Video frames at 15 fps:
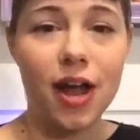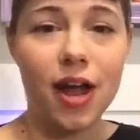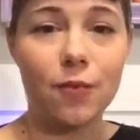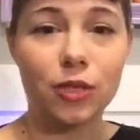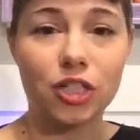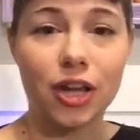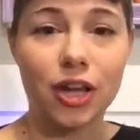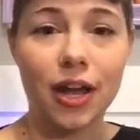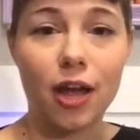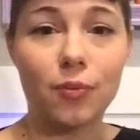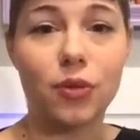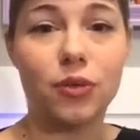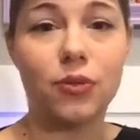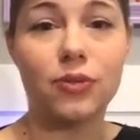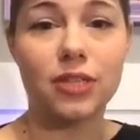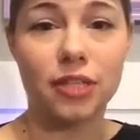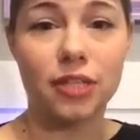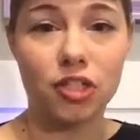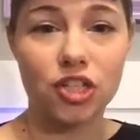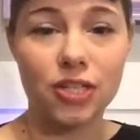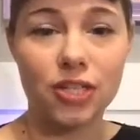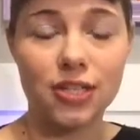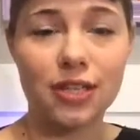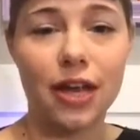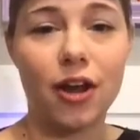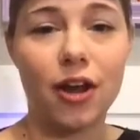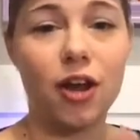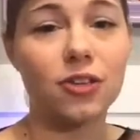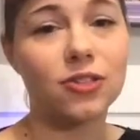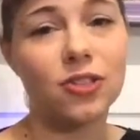which can help you lose inches. And
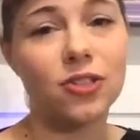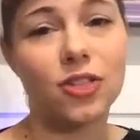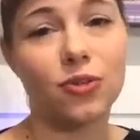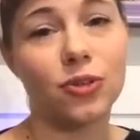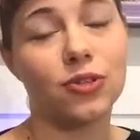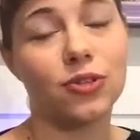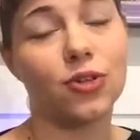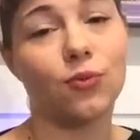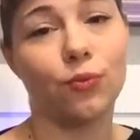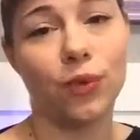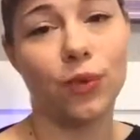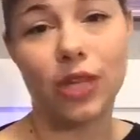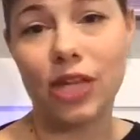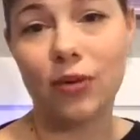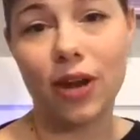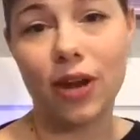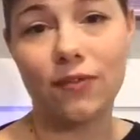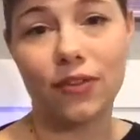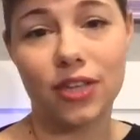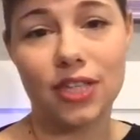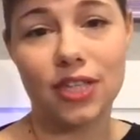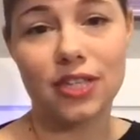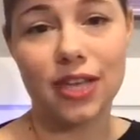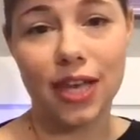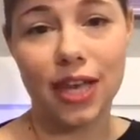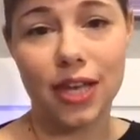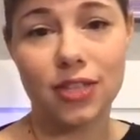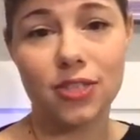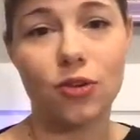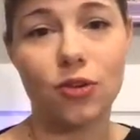also these oils are really great for the
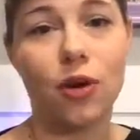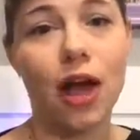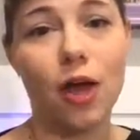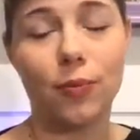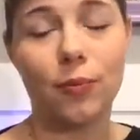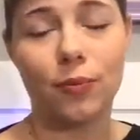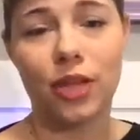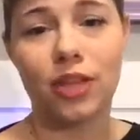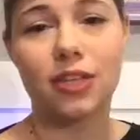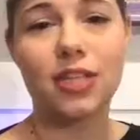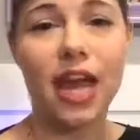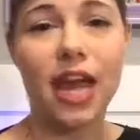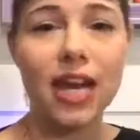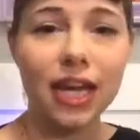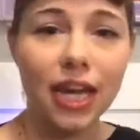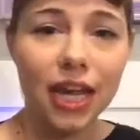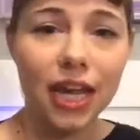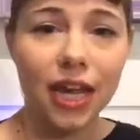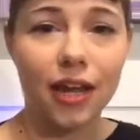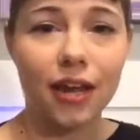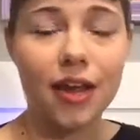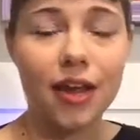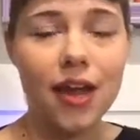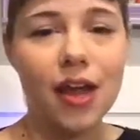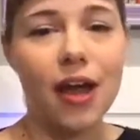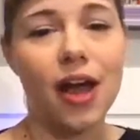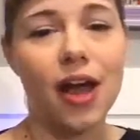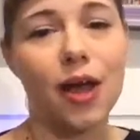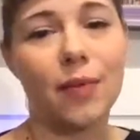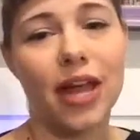skin, so help with tightening.
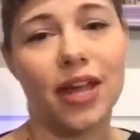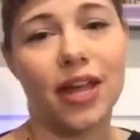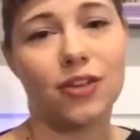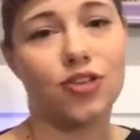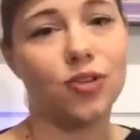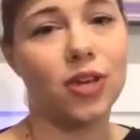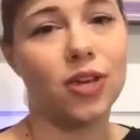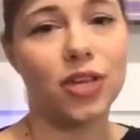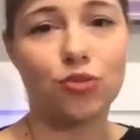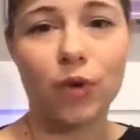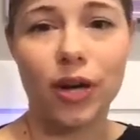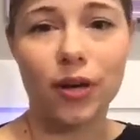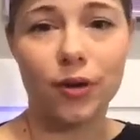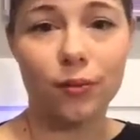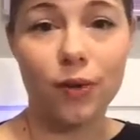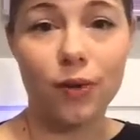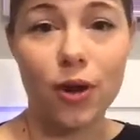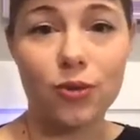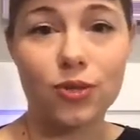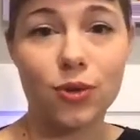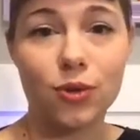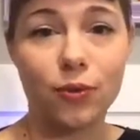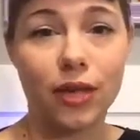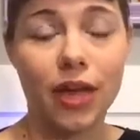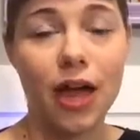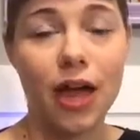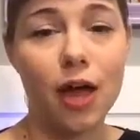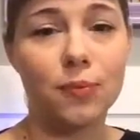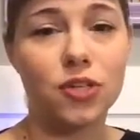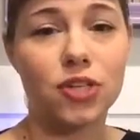I had 2 kids right in a row, so it really
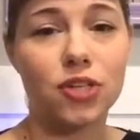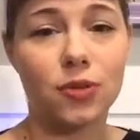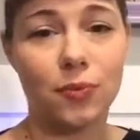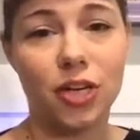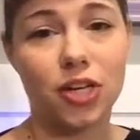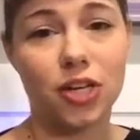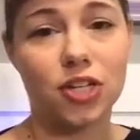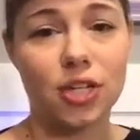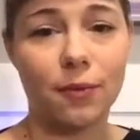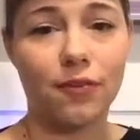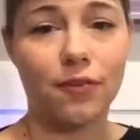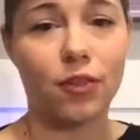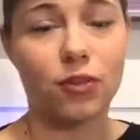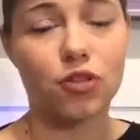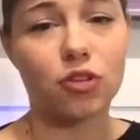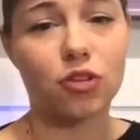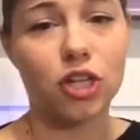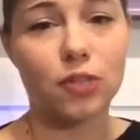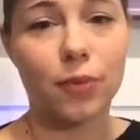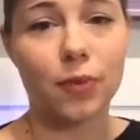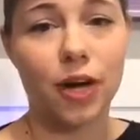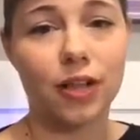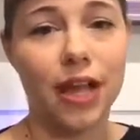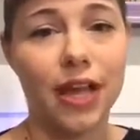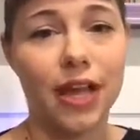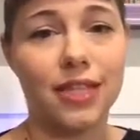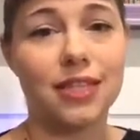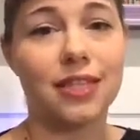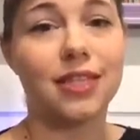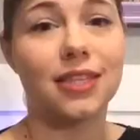helped to diminish some of those stretch mark
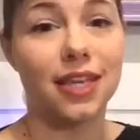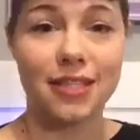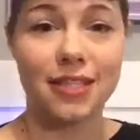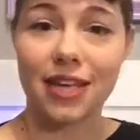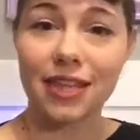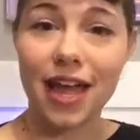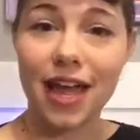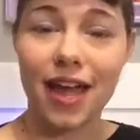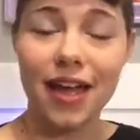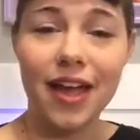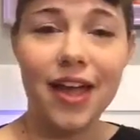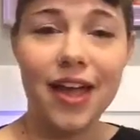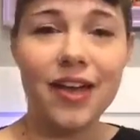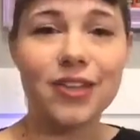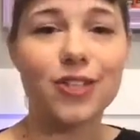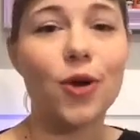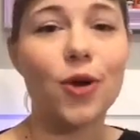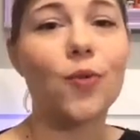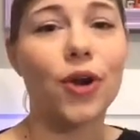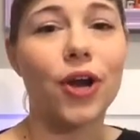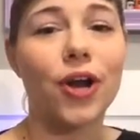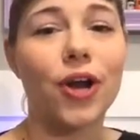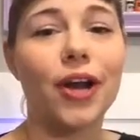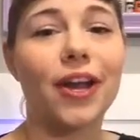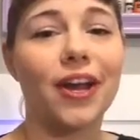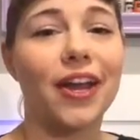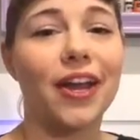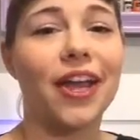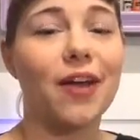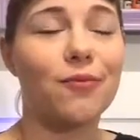lines and things like that. So we're
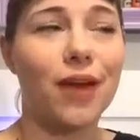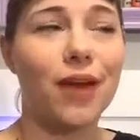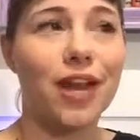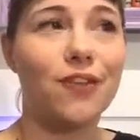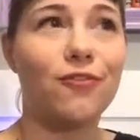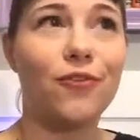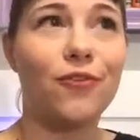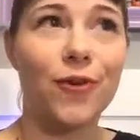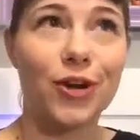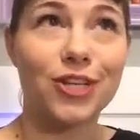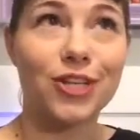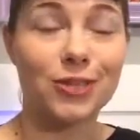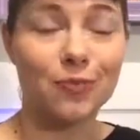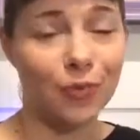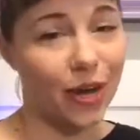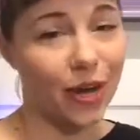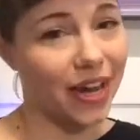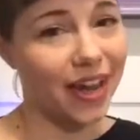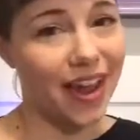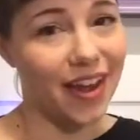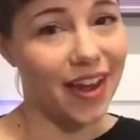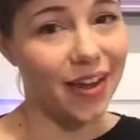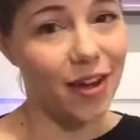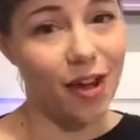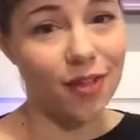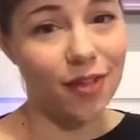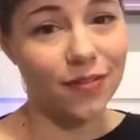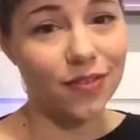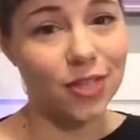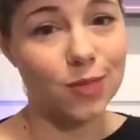gonna get ready for spring and all
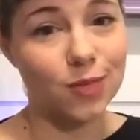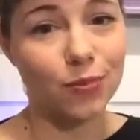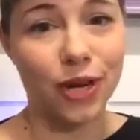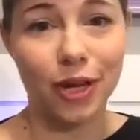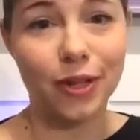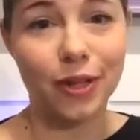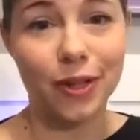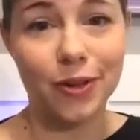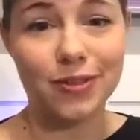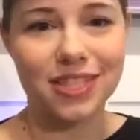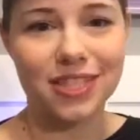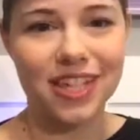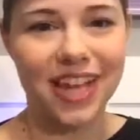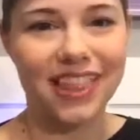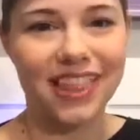of the spring clothes that